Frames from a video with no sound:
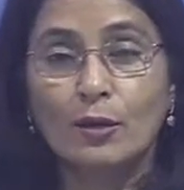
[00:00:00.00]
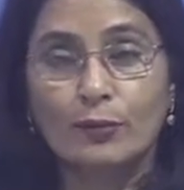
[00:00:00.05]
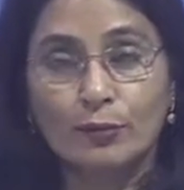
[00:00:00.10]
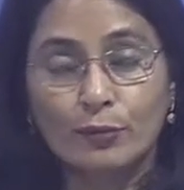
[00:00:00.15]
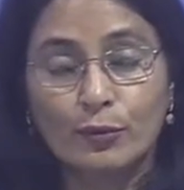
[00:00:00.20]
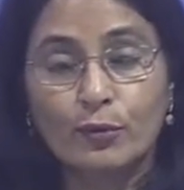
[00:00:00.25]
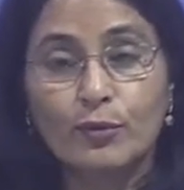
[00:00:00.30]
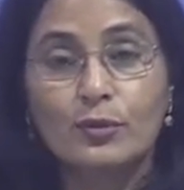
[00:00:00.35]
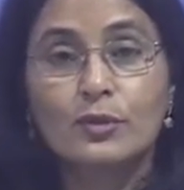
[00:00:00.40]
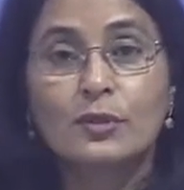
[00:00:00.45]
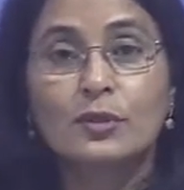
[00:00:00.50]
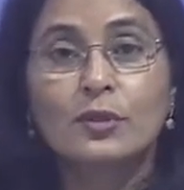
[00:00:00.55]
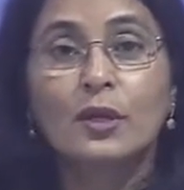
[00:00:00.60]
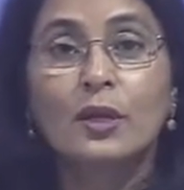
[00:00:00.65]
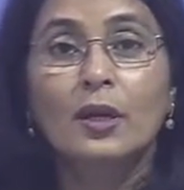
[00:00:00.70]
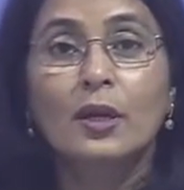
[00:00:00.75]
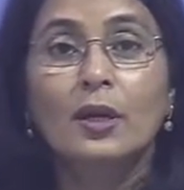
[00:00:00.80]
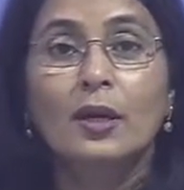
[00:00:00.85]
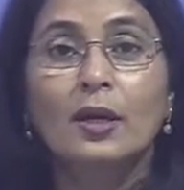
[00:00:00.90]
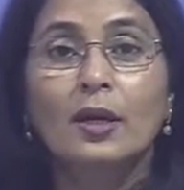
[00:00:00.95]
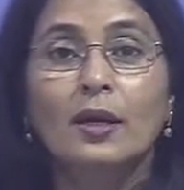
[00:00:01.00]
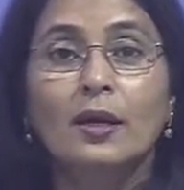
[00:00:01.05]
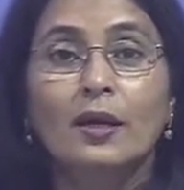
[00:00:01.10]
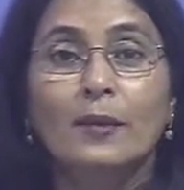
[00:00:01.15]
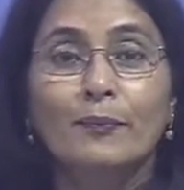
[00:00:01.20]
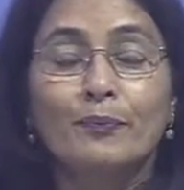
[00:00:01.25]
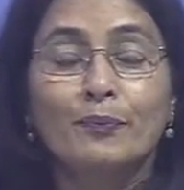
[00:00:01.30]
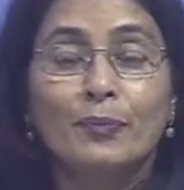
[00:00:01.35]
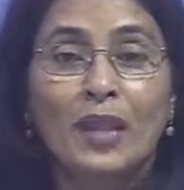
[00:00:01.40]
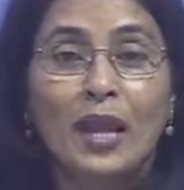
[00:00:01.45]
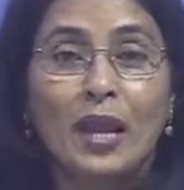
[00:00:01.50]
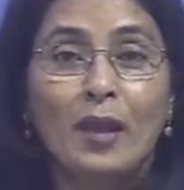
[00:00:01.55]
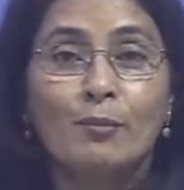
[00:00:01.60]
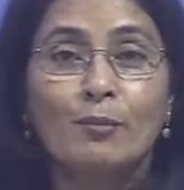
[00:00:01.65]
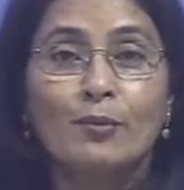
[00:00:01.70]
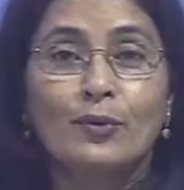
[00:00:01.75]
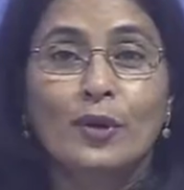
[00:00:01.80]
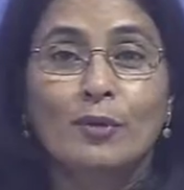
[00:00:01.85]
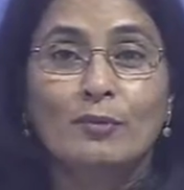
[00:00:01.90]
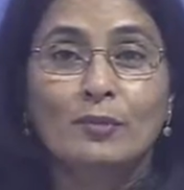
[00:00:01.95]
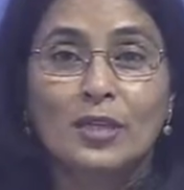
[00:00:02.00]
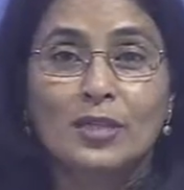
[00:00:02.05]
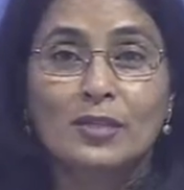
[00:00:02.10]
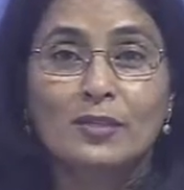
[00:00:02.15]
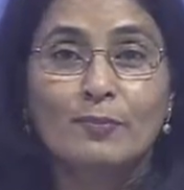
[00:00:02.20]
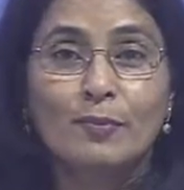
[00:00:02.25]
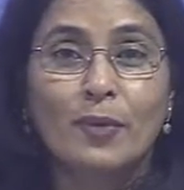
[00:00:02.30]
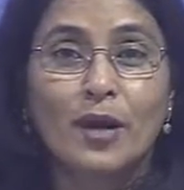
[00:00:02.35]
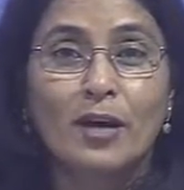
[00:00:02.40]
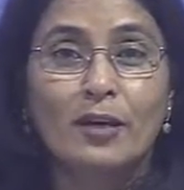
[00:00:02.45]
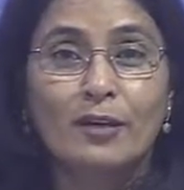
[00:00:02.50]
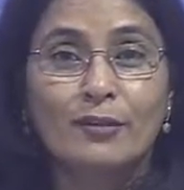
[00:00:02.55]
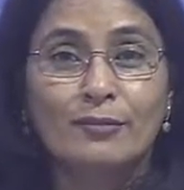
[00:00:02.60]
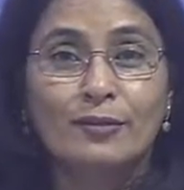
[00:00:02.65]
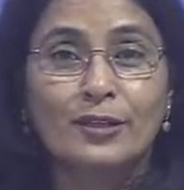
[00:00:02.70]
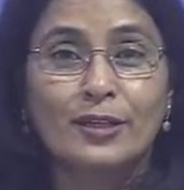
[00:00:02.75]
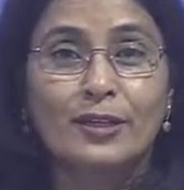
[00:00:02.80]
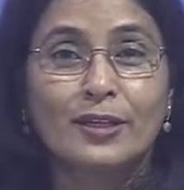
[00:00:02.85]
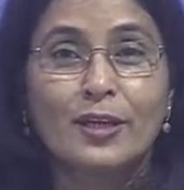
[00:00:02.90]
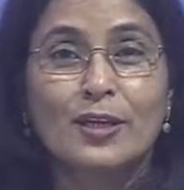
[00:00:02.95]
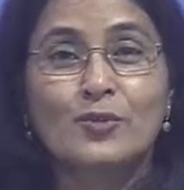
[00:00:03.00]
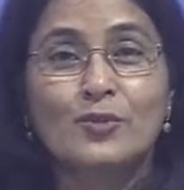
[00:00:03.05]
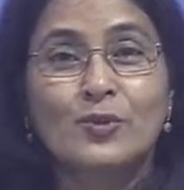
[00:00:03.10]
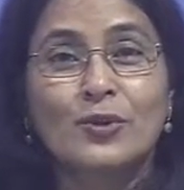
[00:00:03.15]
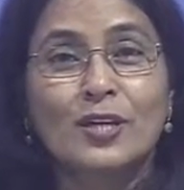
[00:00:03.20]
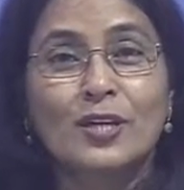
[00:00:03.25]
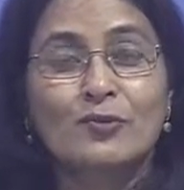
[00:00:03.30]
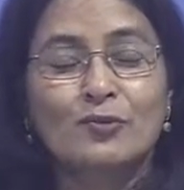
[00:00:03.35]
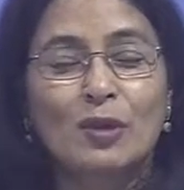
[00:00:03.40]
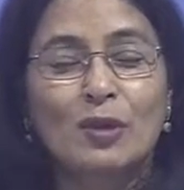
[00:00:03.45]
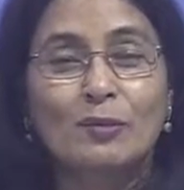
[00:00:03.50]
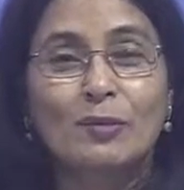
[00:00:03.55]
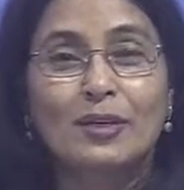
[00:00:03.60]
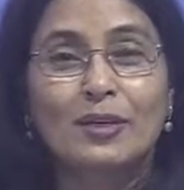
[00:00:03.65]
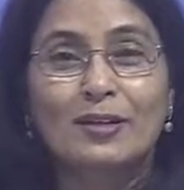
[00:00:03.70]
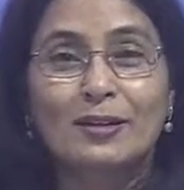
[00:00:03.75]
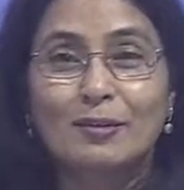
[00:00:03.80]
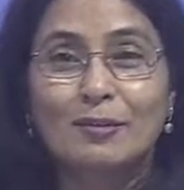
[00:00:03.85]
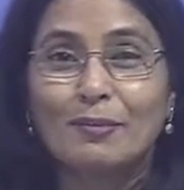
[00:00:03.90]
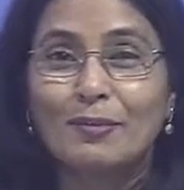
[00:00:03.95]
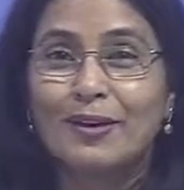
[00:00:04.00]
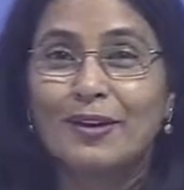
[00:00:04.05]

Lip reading: Of course, I'm from this part of India, so that's why I'm little